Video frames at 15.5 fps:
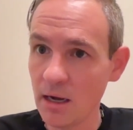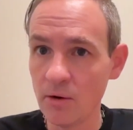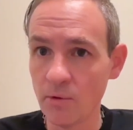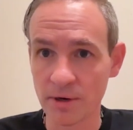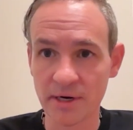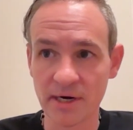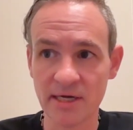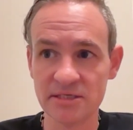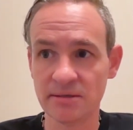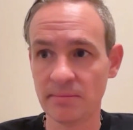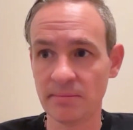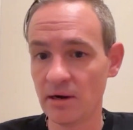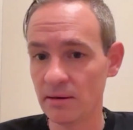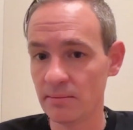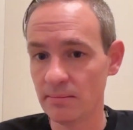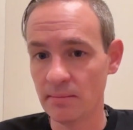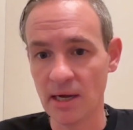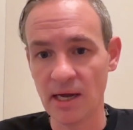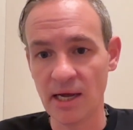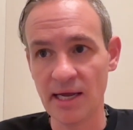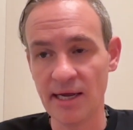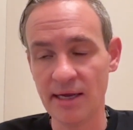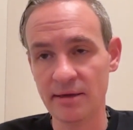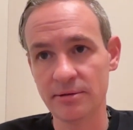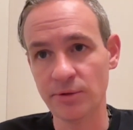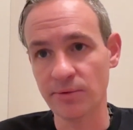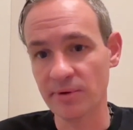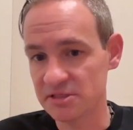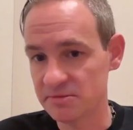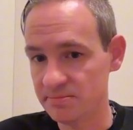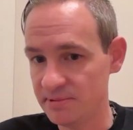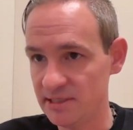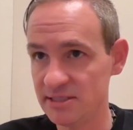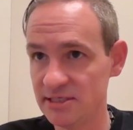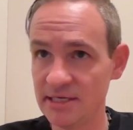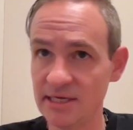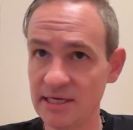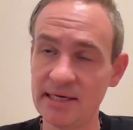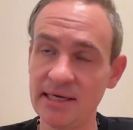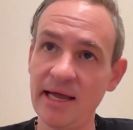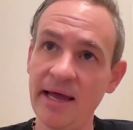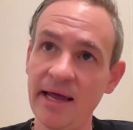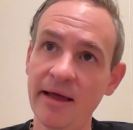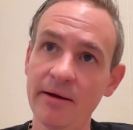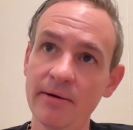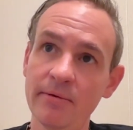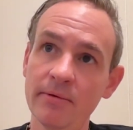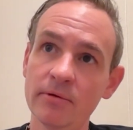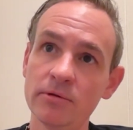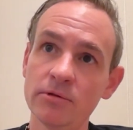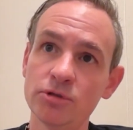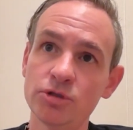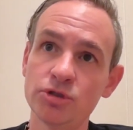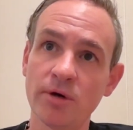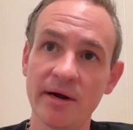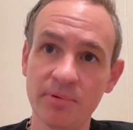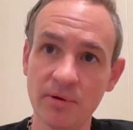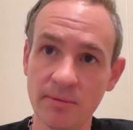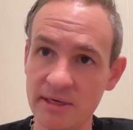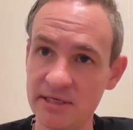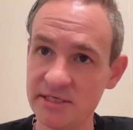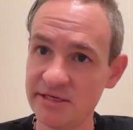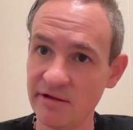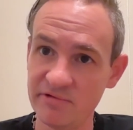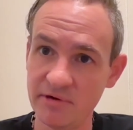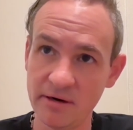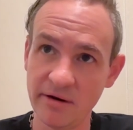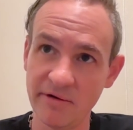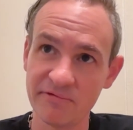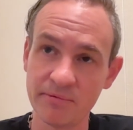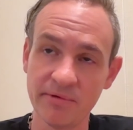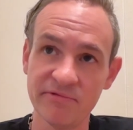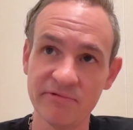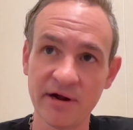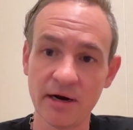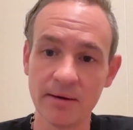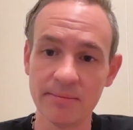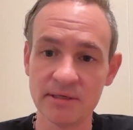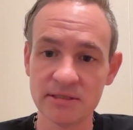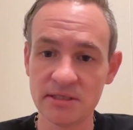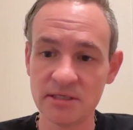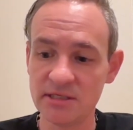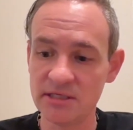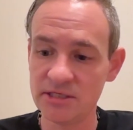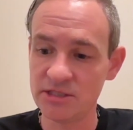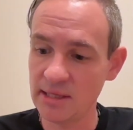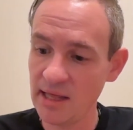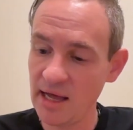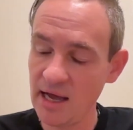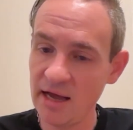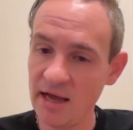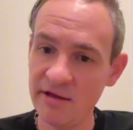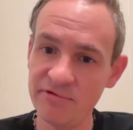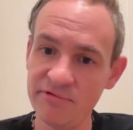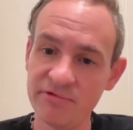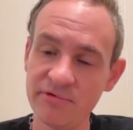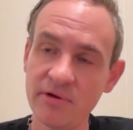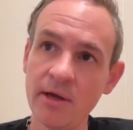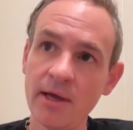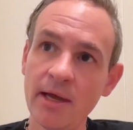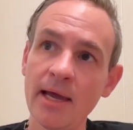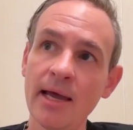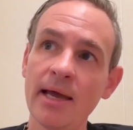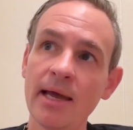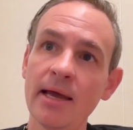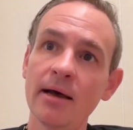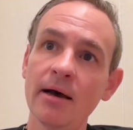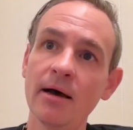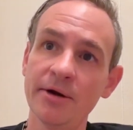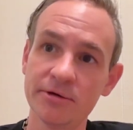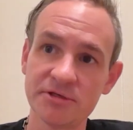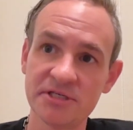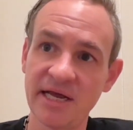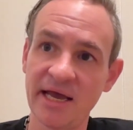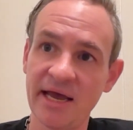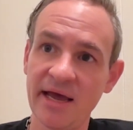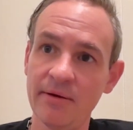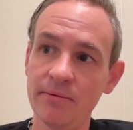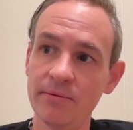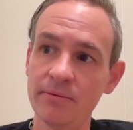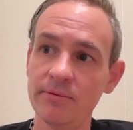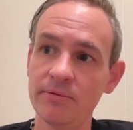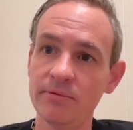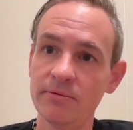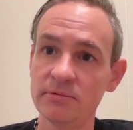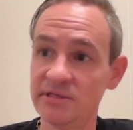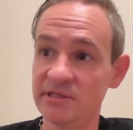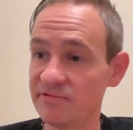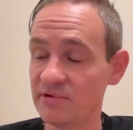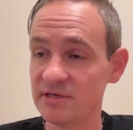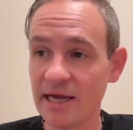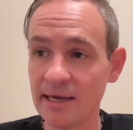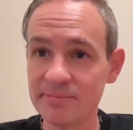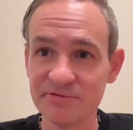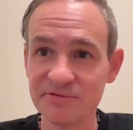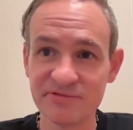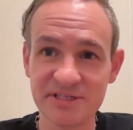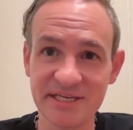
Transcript: organizing my USB stick and trying to put myself in uncomfortable environments to DJ live, understand different types of